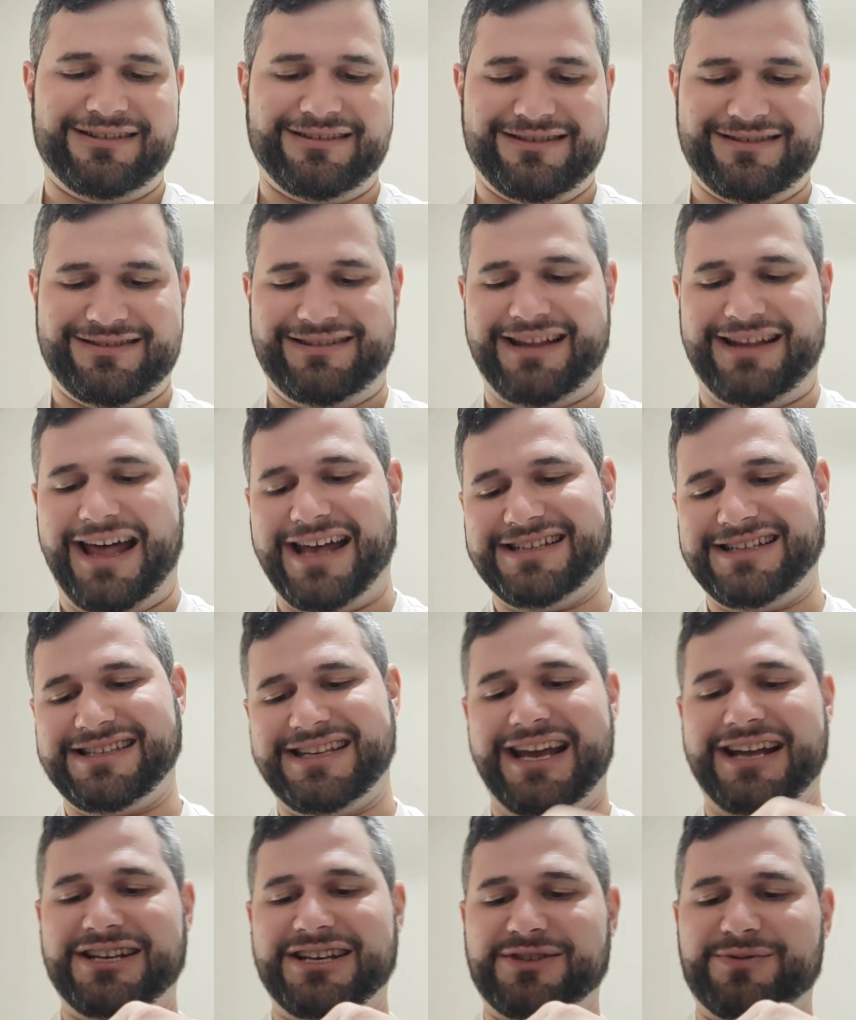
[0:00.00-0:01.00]

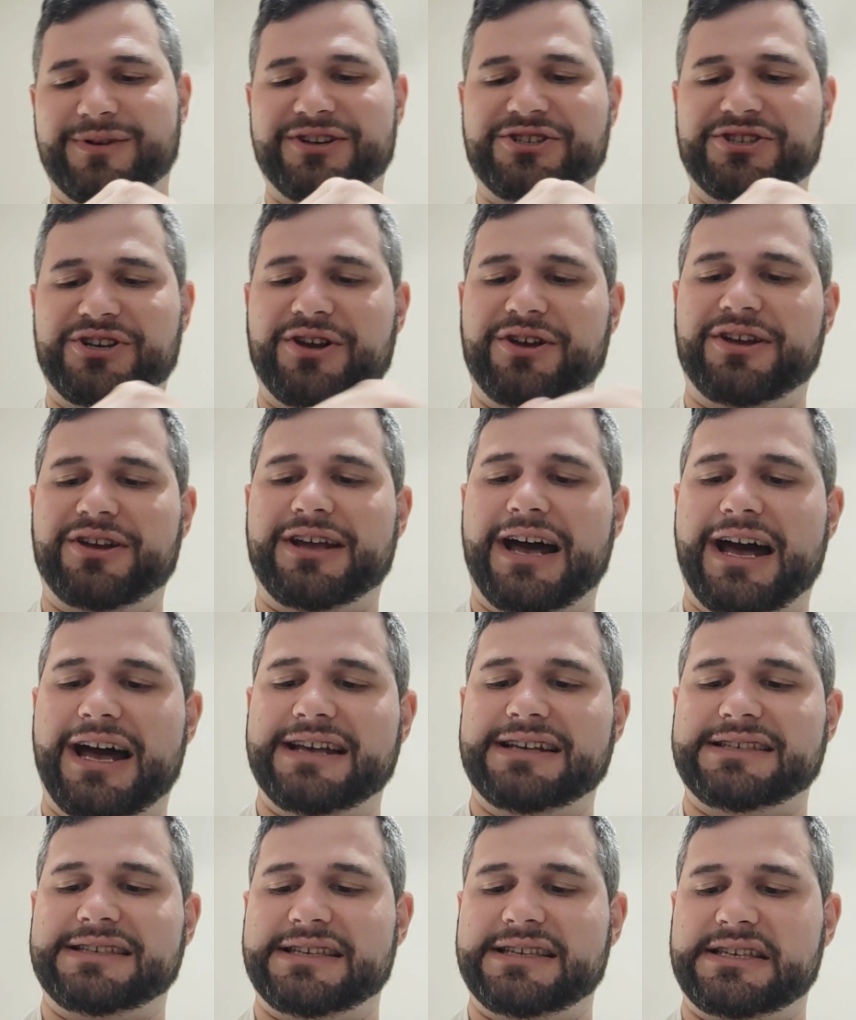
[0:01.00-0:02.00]
Lastly, I just want to show you
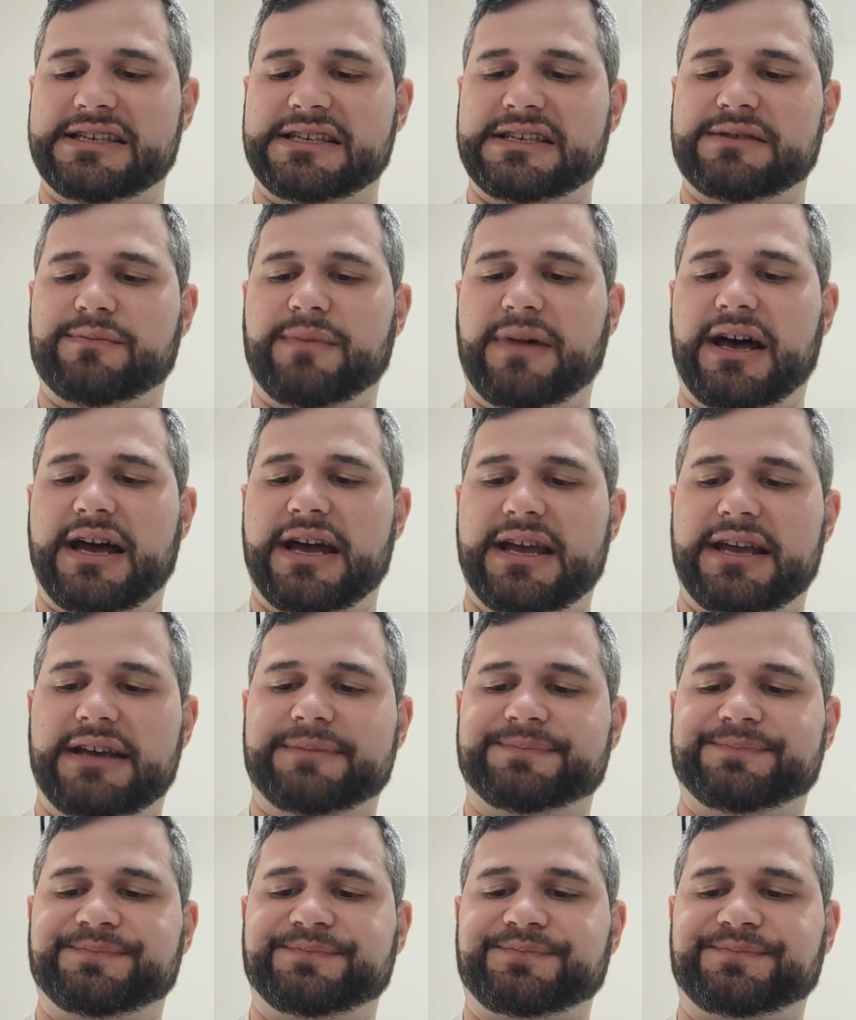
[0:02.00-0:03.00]
guys, this is my
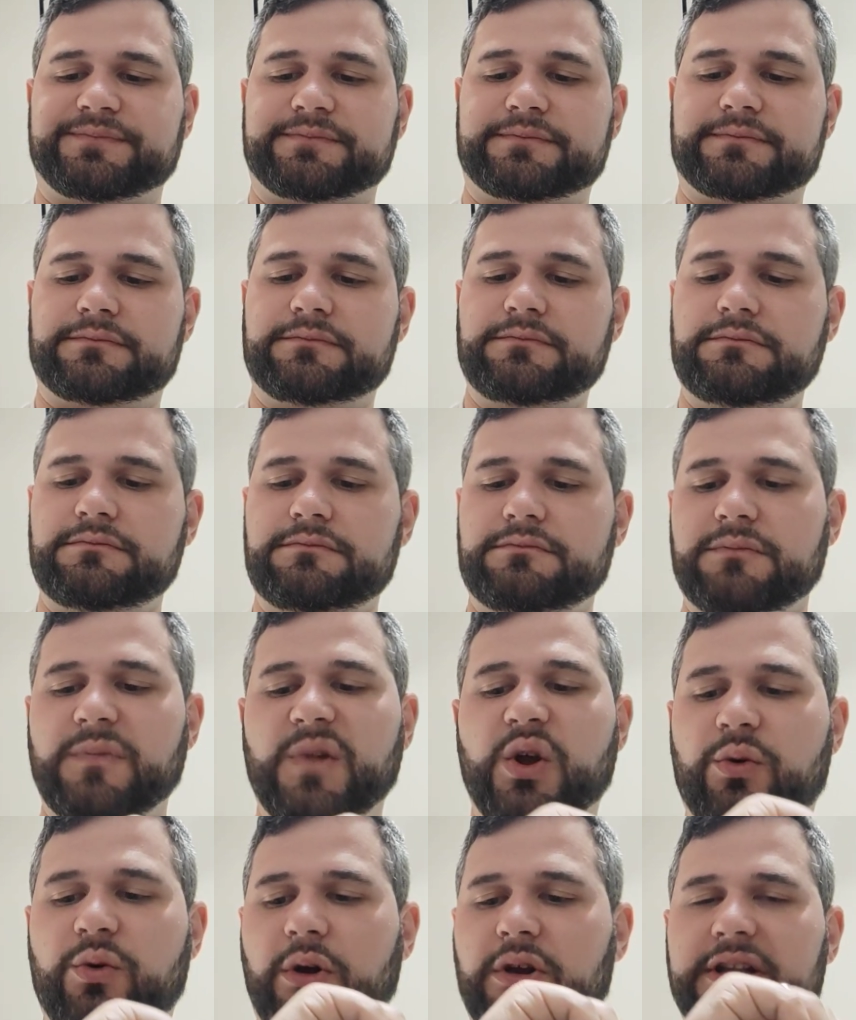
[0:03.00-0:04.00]

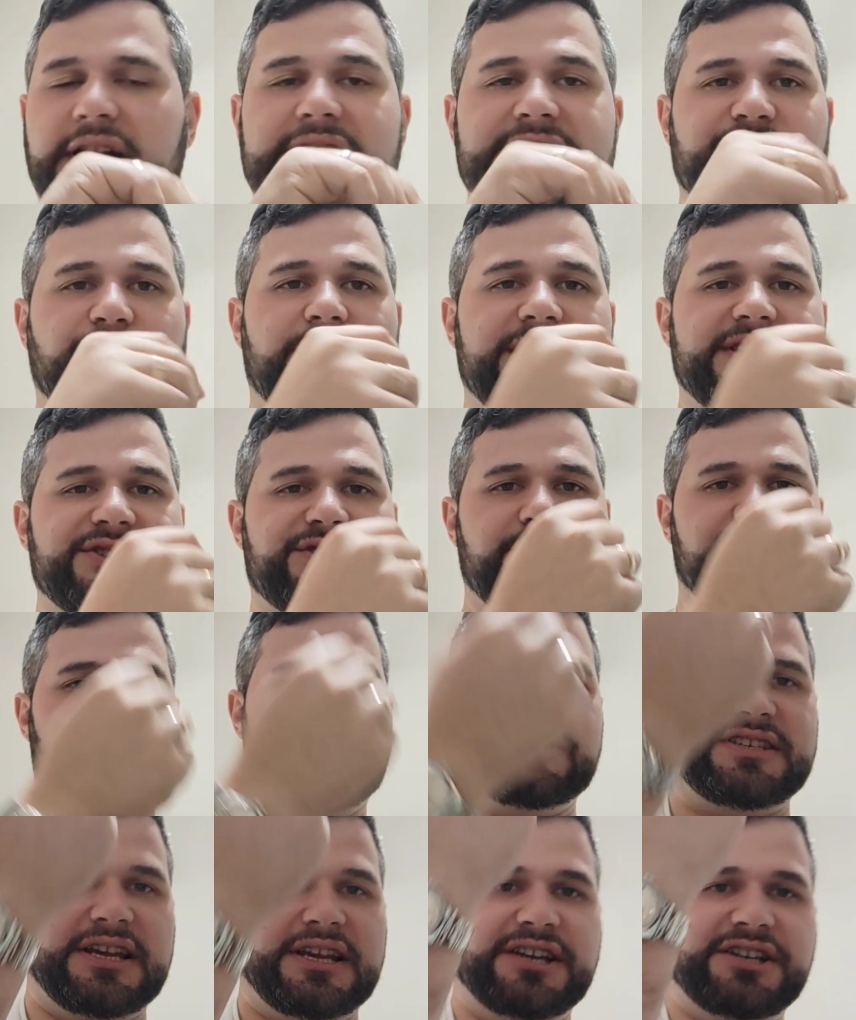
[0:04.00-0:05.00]
Rolex Oyster
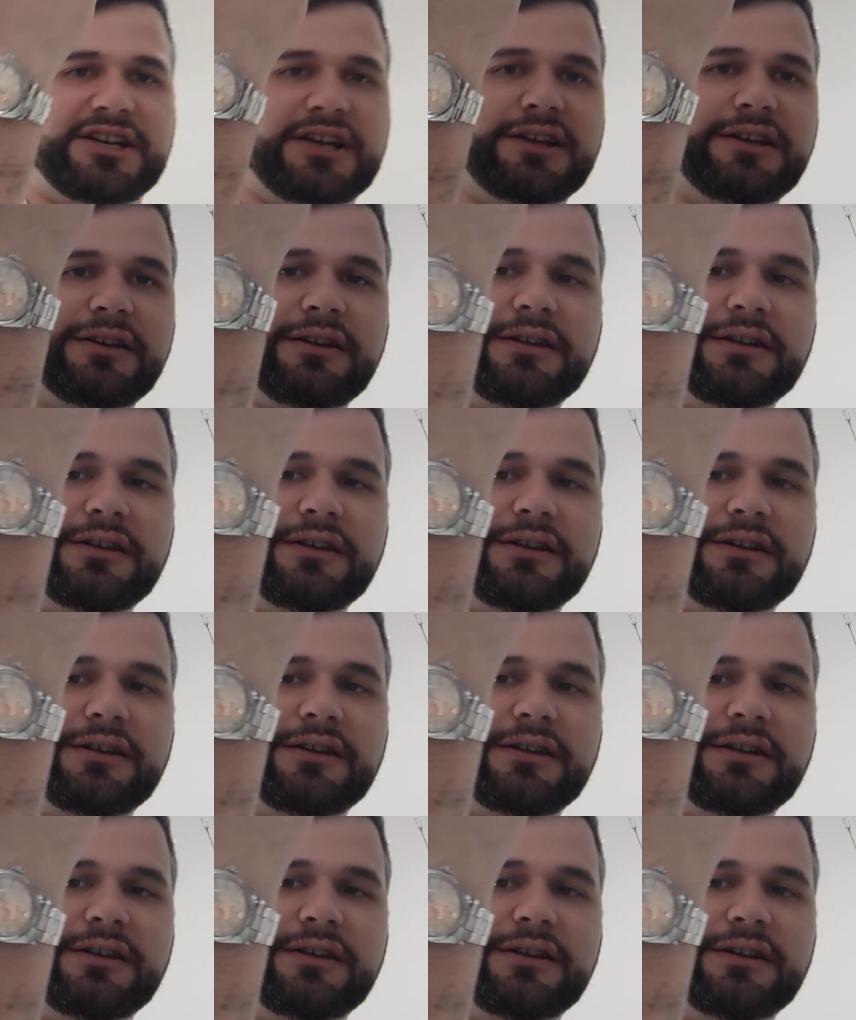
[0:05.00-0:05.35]
Precision.